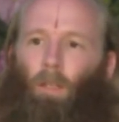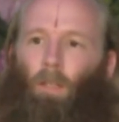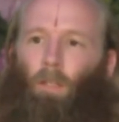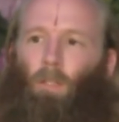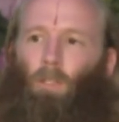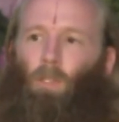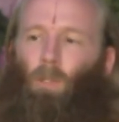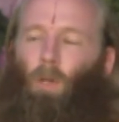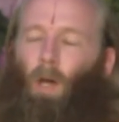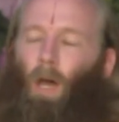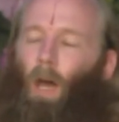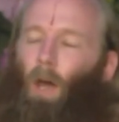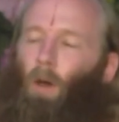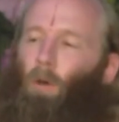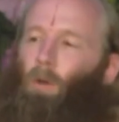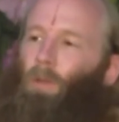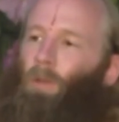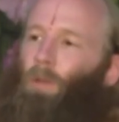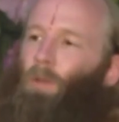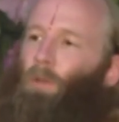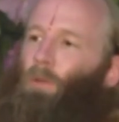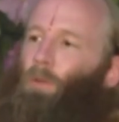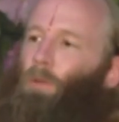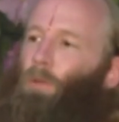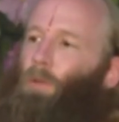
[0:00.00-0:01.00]
So how do
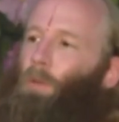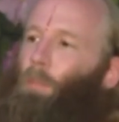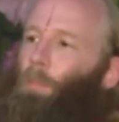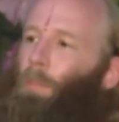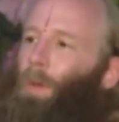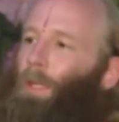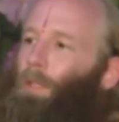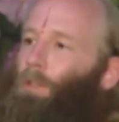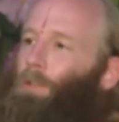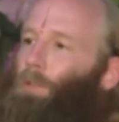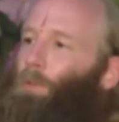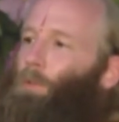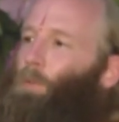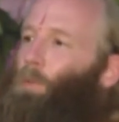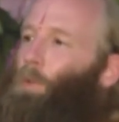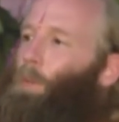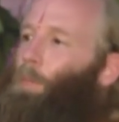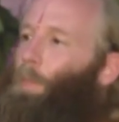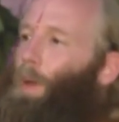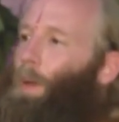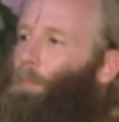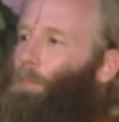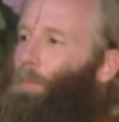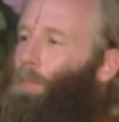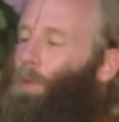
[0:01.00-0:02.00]
you do the mental
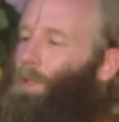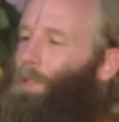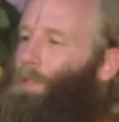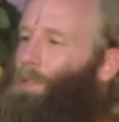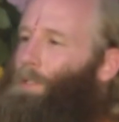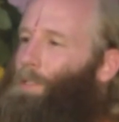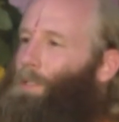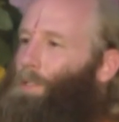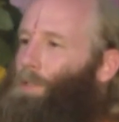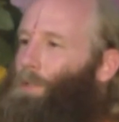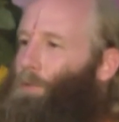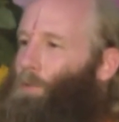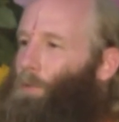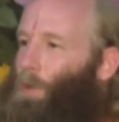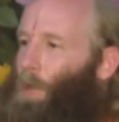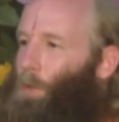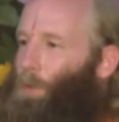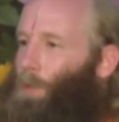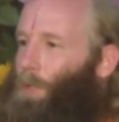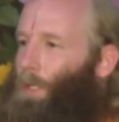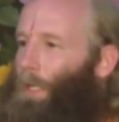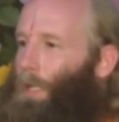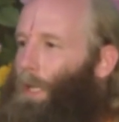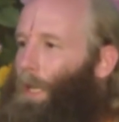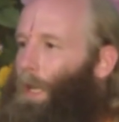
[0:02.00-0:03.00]
remembrance
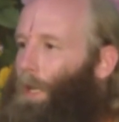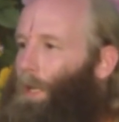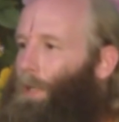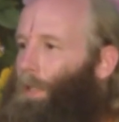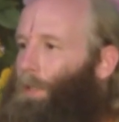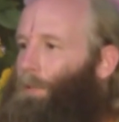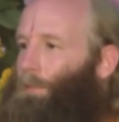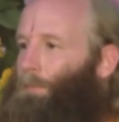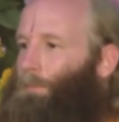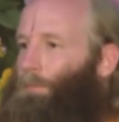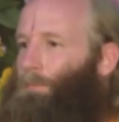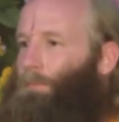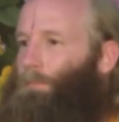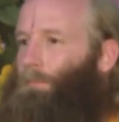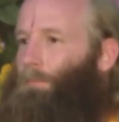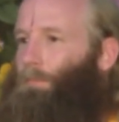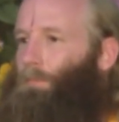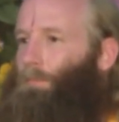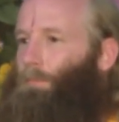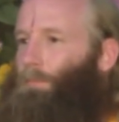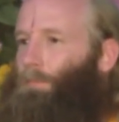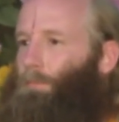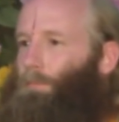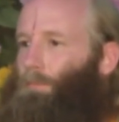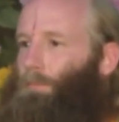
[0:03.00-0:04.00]
throughout the day?
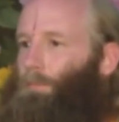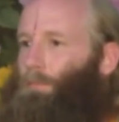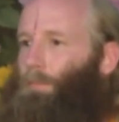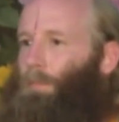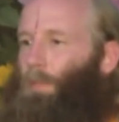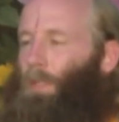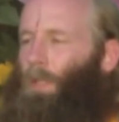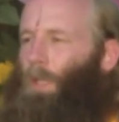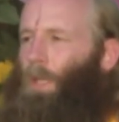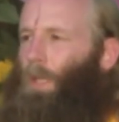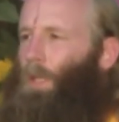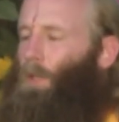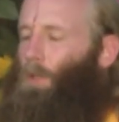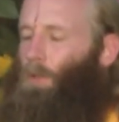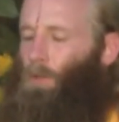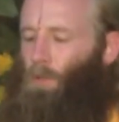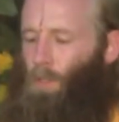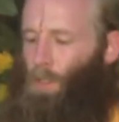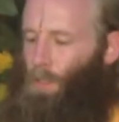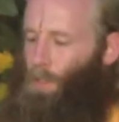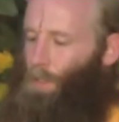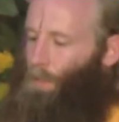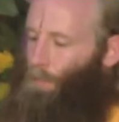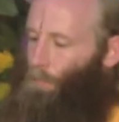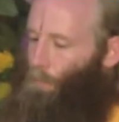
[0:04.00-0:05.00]
You
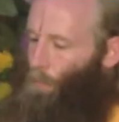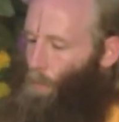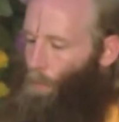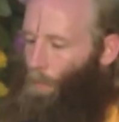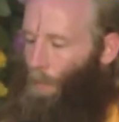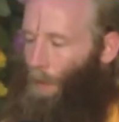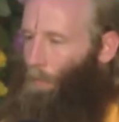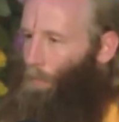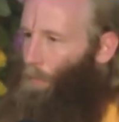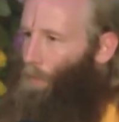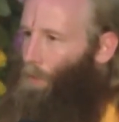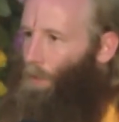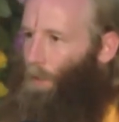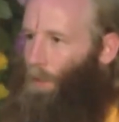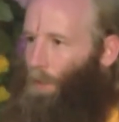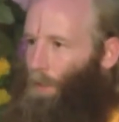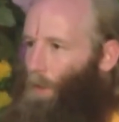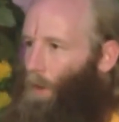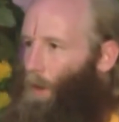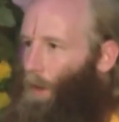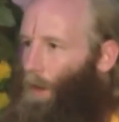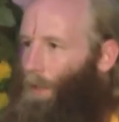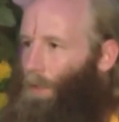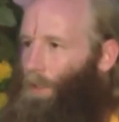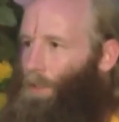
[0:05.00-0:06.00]
just remember that
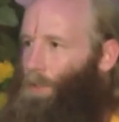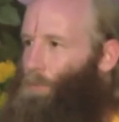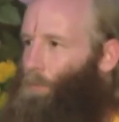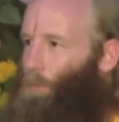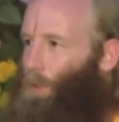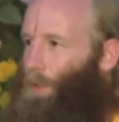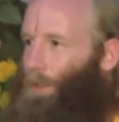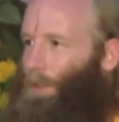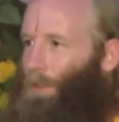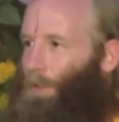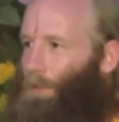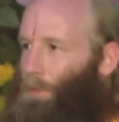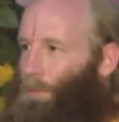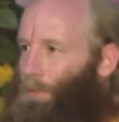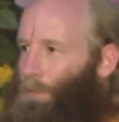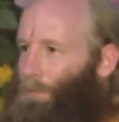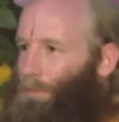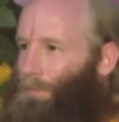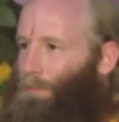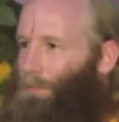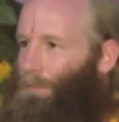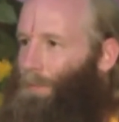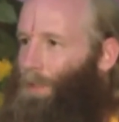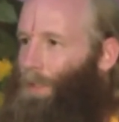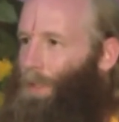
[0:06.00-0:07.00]
God is with you.
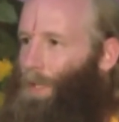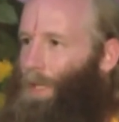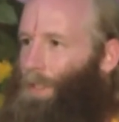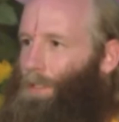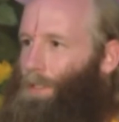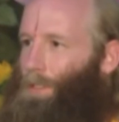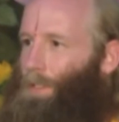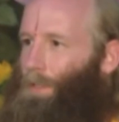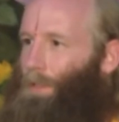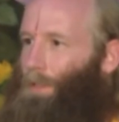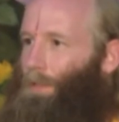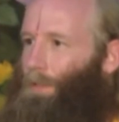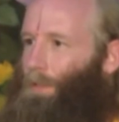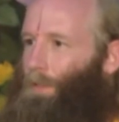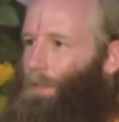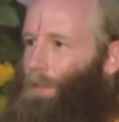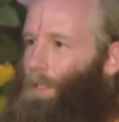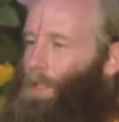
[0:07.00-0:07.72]
That's it.